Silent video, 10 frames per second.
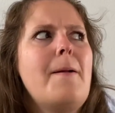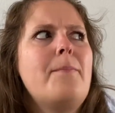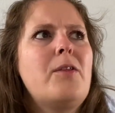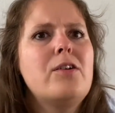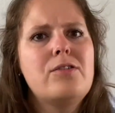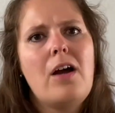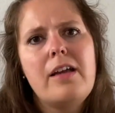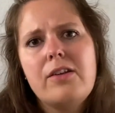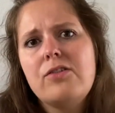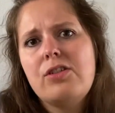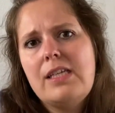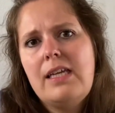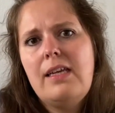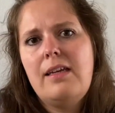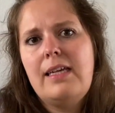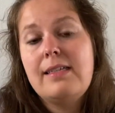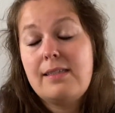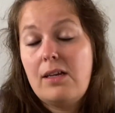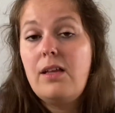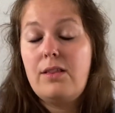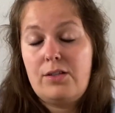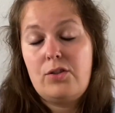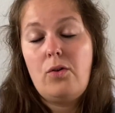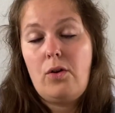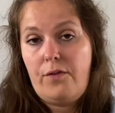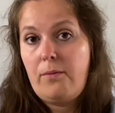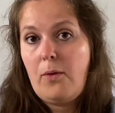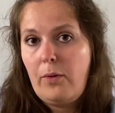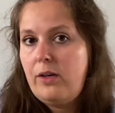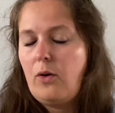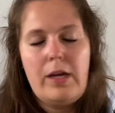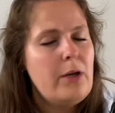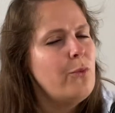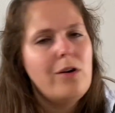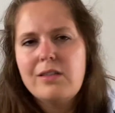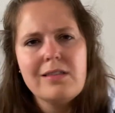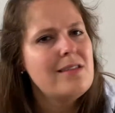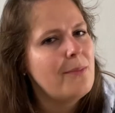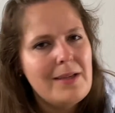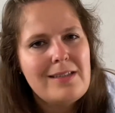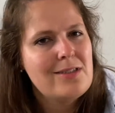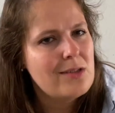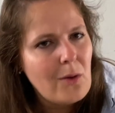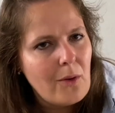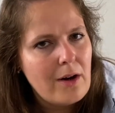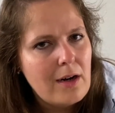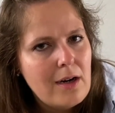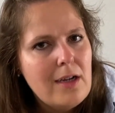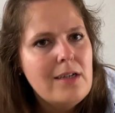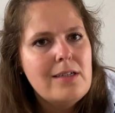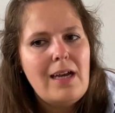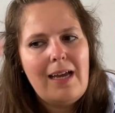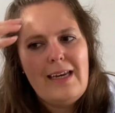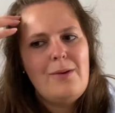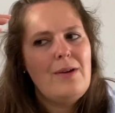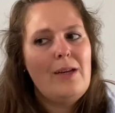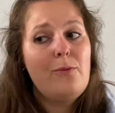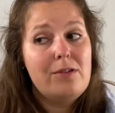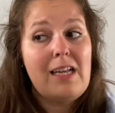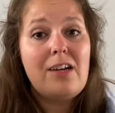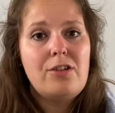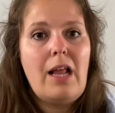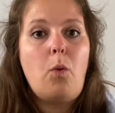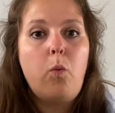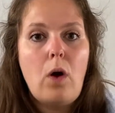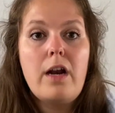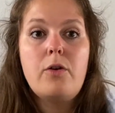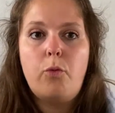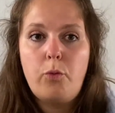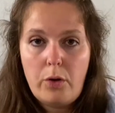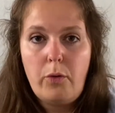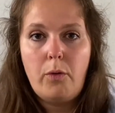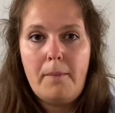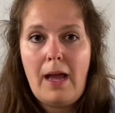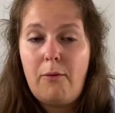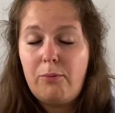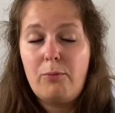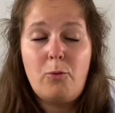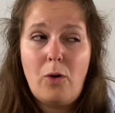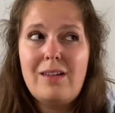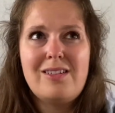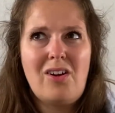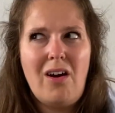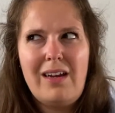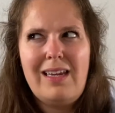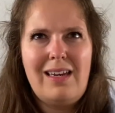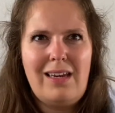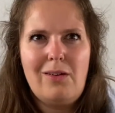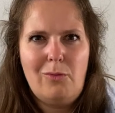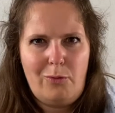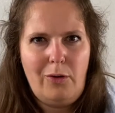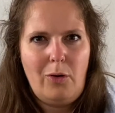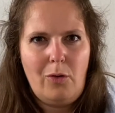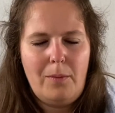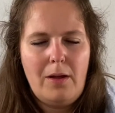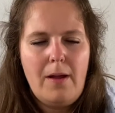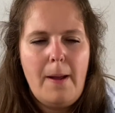because I could see inside the store from a window. It wasn't a big store. And it was actually like one room, a quite tiny room.